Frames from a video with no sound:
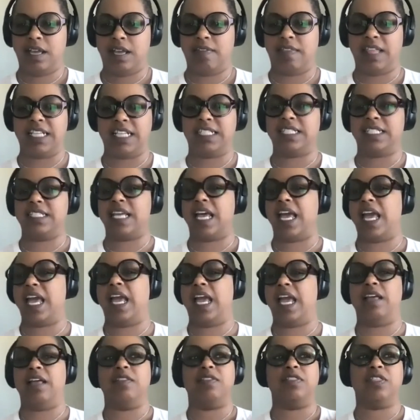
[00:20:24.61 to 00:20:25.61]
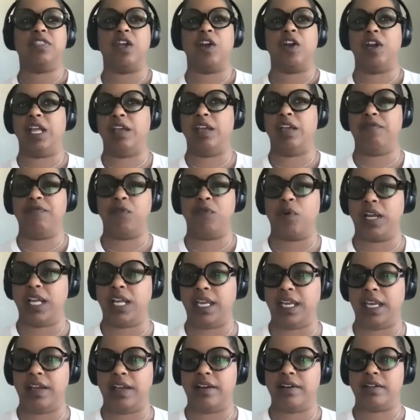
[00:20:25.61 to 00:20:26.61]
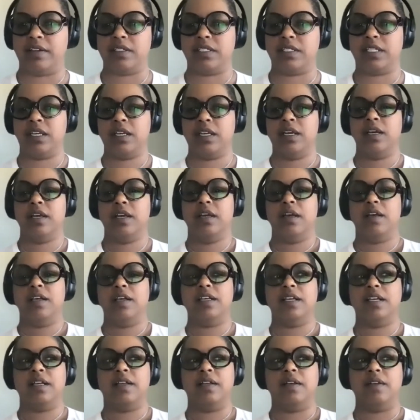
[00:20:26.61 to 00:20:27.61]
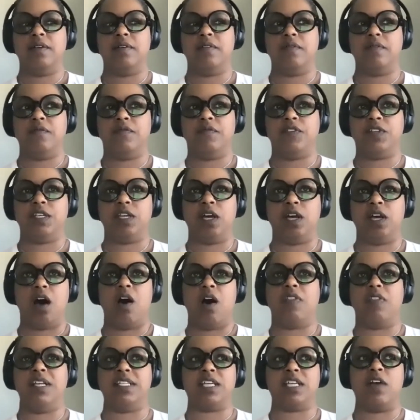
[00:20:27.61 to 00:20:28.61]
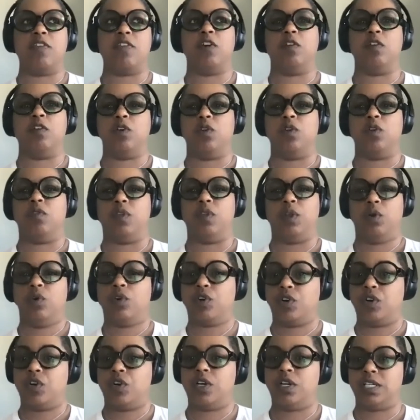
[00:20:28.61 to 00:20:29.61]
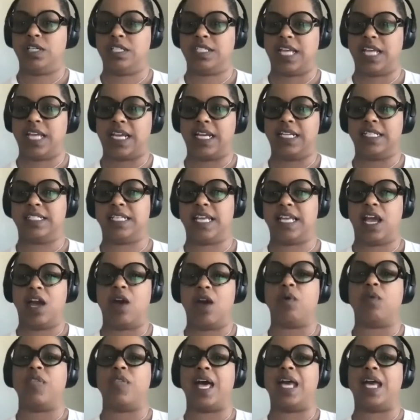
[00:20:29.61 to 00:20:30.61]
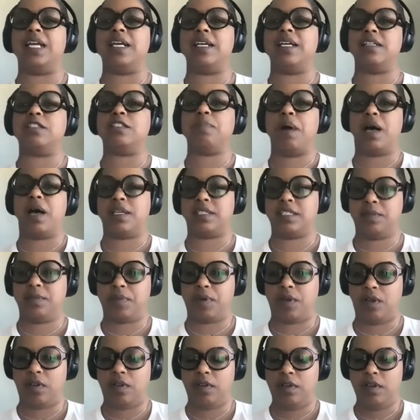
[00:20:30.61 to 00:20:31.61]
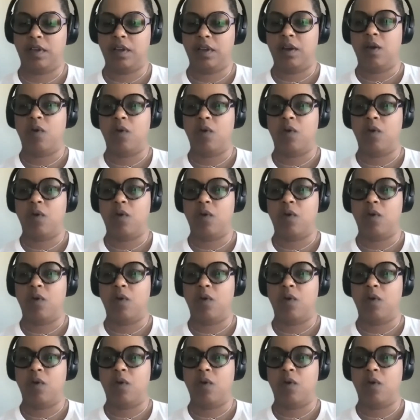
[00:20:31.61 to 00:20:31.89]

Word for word: And let's say thirty, forty years to all these other l- little girls that can say, oh, that is possible,